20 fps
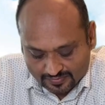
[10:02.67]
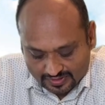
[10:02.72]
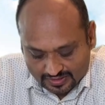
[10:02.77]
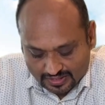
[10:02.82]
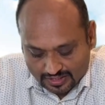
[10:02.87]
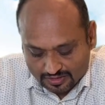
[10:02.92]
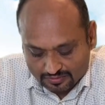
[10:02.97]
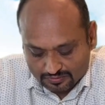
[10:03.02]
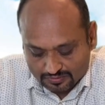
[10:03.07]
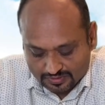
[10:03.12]

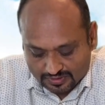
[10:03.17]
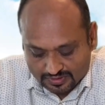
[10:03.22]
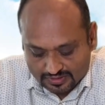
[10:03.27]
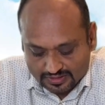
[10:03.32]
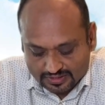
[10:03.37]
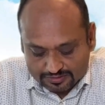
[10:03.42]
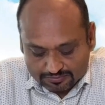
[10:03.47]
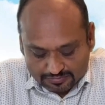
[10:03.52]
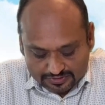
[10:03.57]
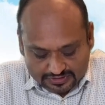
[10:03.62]
now
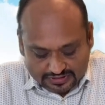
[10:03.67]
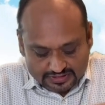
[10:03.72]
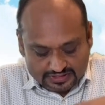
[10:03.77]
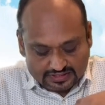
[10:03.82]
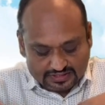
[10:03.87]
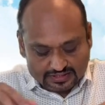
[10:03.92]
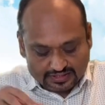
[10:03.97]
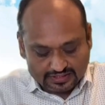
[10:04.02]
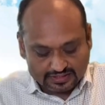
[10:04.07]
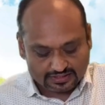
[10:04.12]
let me
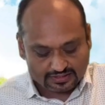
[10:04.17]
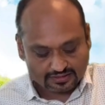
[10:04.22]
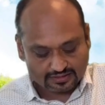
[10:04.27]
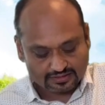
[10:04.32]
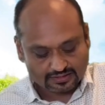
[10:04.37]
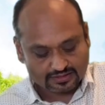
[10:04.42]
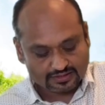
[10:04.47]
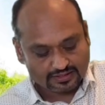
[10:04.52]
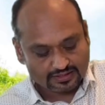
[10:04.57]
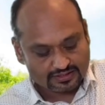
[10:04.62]
just take
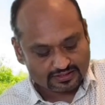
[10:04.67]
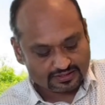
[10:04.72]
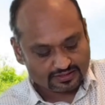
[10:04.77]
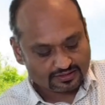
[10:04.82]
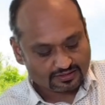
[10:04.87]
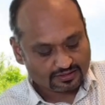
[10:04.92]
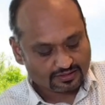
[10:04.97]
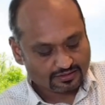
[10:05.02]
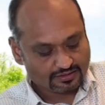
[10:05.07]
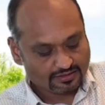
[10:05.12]
this
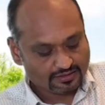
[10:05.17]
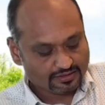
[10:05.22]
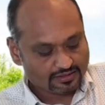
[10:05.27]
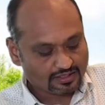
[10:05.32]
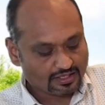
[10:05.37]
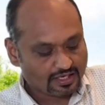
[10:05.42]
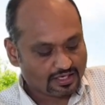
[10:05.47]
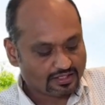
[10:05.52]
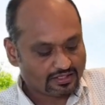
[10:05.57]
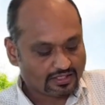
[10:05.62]

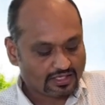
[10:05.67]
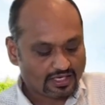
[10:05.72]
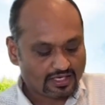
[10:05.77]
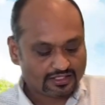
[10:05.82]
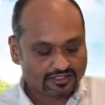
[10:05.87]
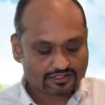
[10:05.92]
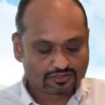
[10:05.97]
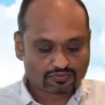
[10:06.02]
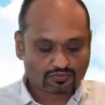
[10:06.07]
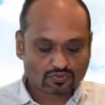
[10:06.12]

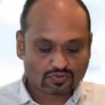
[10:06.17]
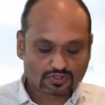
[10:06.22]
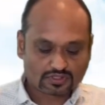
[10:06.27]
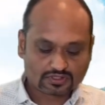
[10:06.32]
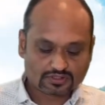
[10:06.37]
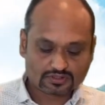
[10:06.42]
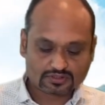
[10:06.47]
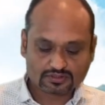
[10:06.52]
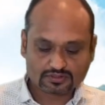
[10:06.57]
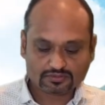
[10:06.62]
ionized
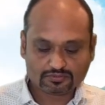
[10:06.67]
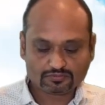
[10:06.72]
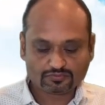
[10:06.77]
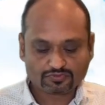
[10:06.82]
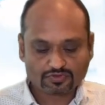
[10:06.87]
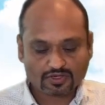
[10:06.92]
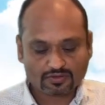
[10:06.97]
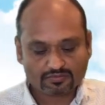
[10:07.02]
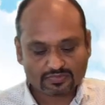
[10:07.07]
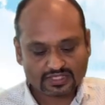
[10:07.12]
water
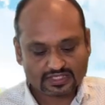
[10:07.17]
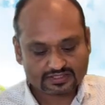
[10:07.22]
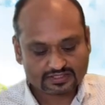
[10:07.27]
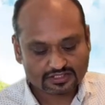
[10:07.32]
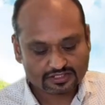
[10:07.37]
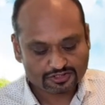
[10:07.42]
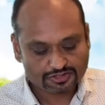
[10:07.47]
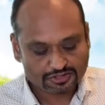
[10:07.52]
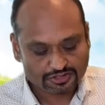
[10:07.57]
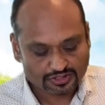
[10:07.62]
from
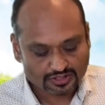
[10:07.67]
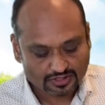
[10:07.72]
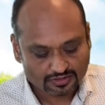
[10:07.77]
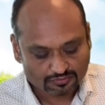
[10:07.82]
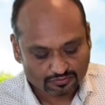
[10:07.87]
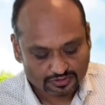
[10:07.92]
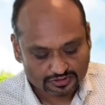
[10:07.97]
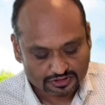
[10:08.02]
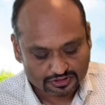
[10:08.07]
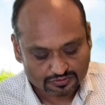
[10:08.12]
Essentia,
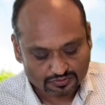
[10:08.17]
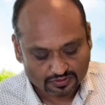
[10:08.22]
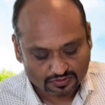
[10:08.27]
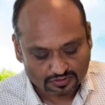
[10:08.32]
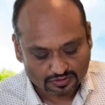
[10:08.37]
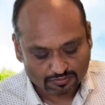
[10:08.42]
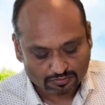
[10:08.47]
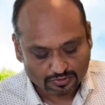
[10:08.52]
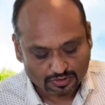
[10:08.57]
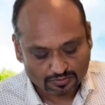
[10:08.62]
which is one of
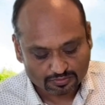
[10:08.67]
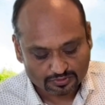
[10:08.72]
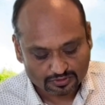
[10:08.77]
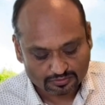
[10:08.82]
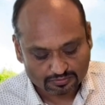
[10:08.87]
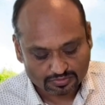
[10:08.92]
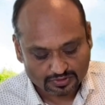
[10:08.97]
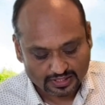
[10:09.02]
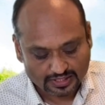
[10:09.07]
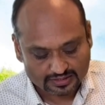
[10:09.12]
the popular
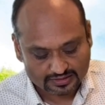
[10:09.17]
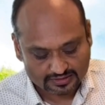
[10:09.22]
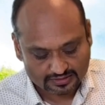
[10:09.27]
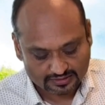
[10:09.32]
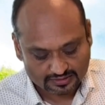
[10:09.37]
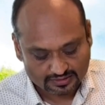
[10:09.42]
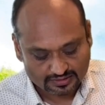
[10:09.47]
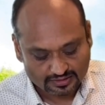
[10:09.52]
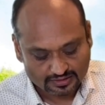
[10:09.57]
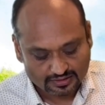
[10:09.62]
brands,
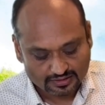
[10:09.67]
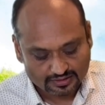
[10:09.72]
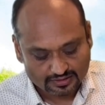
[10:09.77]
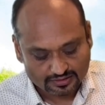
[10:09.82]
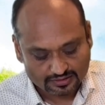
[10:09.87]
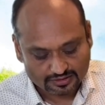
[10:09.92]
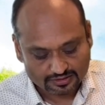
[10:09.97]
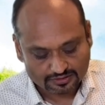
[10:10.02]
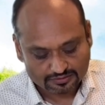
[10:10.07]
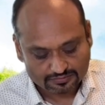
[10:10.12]

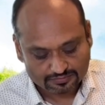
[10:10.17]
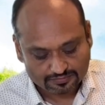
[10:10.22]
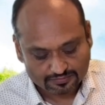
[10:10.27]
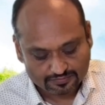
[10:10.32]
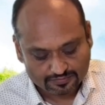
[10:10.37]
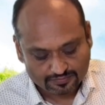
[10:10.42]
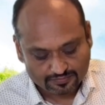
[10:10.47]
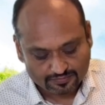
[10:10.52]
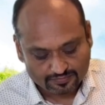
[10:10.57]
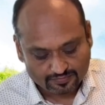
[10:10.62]
you know.
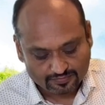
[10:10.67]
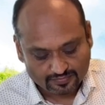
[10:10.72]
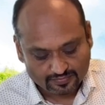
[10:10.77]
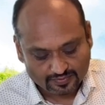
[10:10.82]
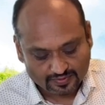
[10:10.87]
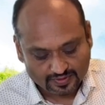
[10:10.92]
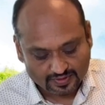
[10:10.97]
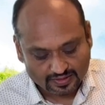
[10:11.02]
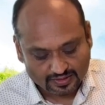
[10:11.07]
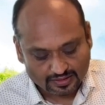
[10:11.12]

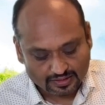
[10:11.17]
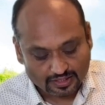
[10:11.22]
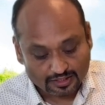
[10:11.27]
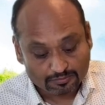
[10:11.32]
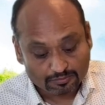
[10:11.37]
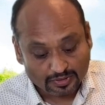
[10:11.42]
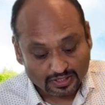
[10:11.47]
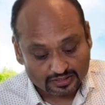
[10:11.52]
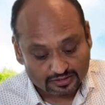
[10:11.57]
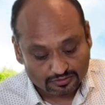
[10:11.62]
And
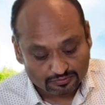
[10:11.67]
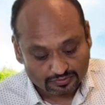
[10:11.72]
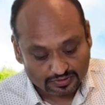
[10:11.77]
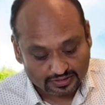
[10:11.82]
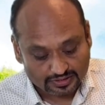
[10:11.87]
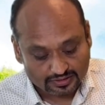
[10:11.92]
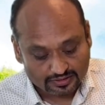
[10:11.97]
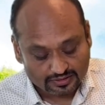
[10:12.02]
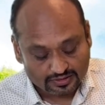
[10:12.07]
by the way,